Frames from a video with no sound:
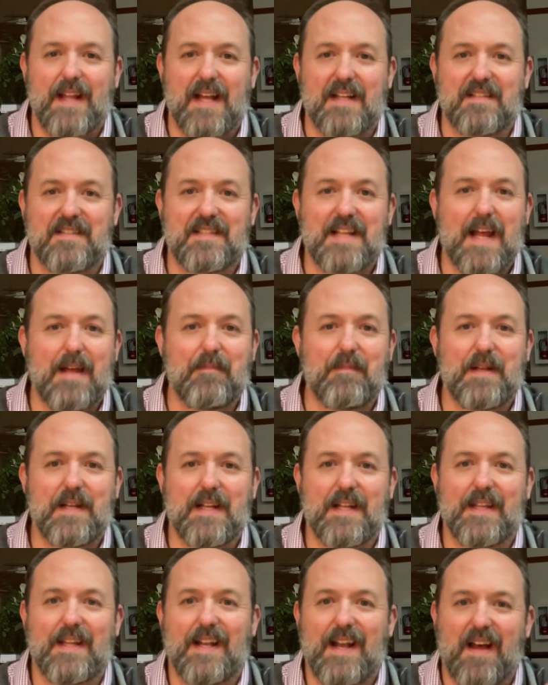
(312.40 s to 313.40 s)
statement,
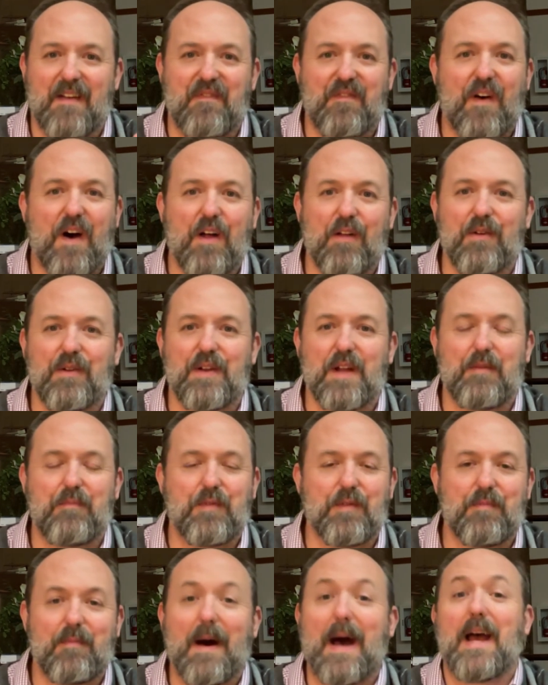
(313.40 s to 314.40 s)
and then I follow it up
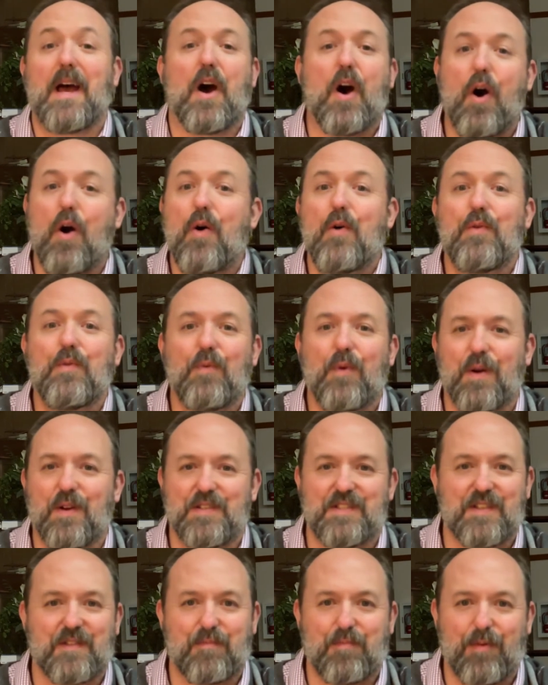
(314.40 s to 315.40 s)
with my own
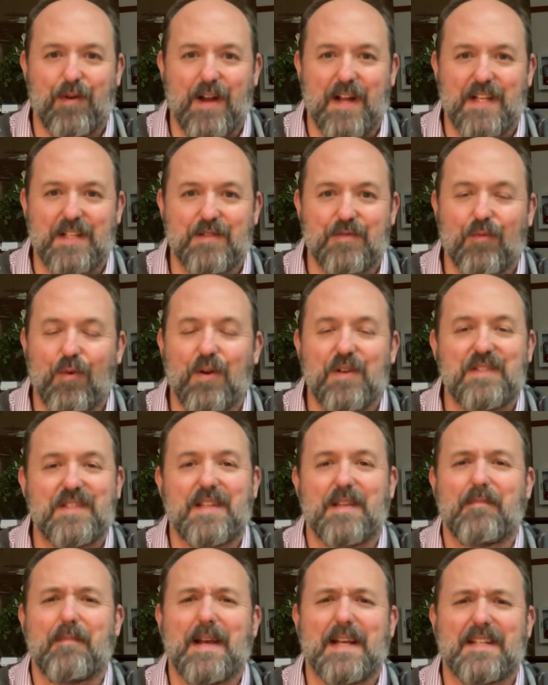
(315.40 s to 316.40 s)
words of praise, words
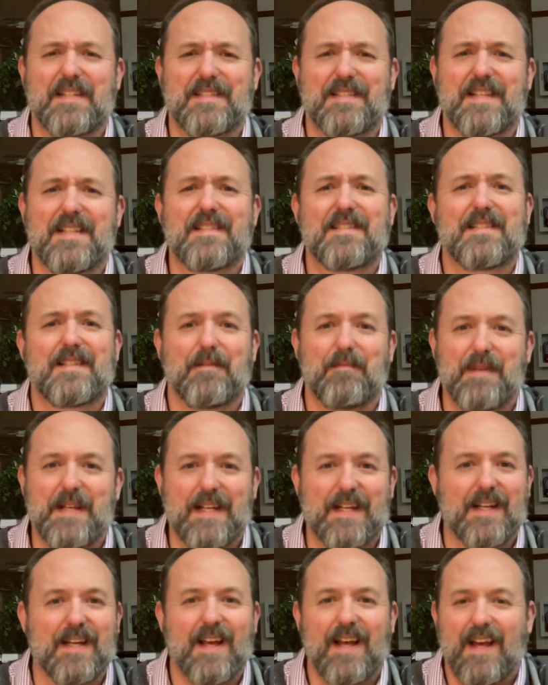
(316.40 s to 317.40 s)
that make sense to me.